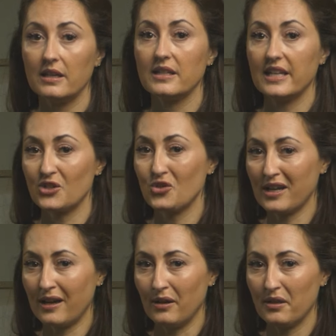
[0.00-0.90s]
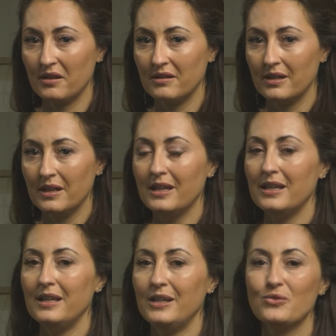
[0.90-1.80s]
gastric health.
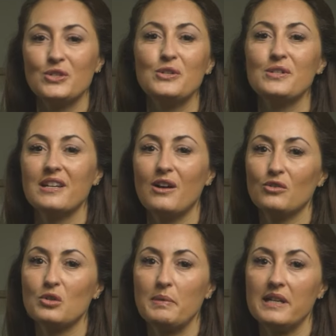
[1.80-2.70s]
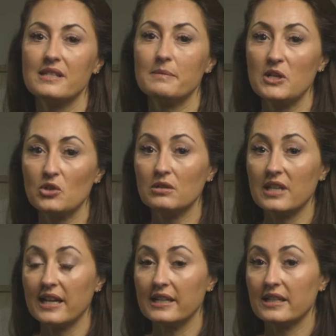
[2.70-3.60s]
Introducing UltraPet's Special
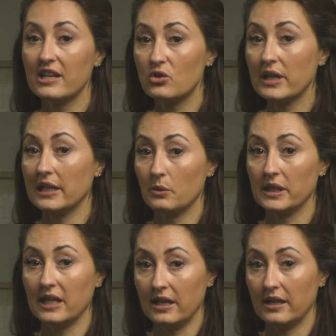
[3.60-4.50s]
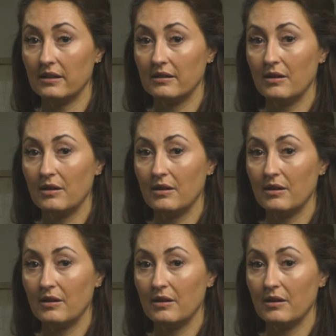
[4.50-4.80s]
Diet Gastric Liquid Care,